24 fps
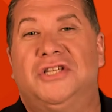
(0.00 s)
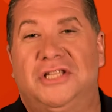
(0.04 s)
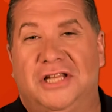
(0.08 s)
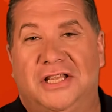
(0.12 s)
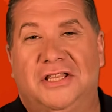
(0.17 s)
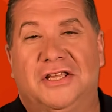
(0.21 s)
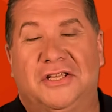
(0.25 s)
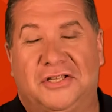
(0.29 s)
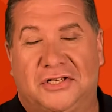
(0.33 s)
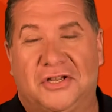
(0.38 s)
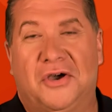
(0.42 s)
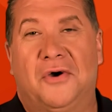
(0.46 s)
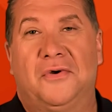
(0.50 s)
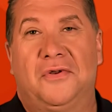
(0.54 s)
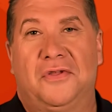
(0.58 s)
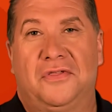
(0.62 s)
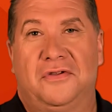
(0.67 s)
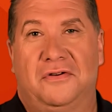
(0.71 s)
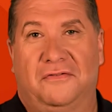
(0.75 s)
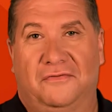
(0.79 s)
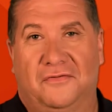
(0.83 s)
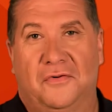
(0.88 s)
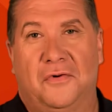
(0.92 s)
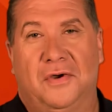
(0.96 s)
in the tone of their
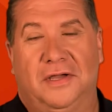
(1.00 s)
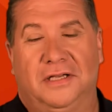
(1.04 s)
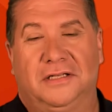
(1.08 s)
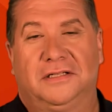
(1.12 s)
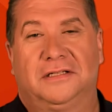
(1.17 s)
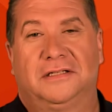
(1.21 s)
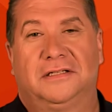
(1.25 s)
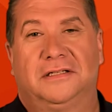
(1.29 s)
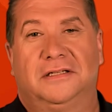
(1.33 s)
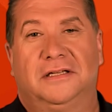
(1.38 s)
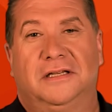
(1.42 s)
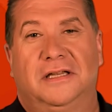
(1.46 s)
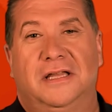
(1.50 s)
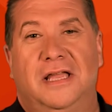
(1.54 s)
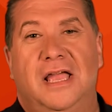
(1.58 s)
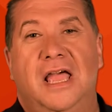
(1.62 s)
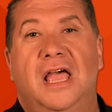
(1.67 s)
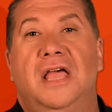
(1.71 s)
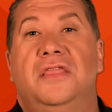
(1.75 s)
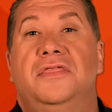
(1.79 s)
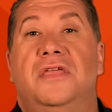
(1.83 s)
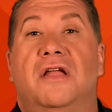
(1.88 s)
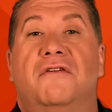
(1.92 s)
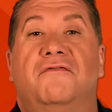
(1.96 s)
voice. They're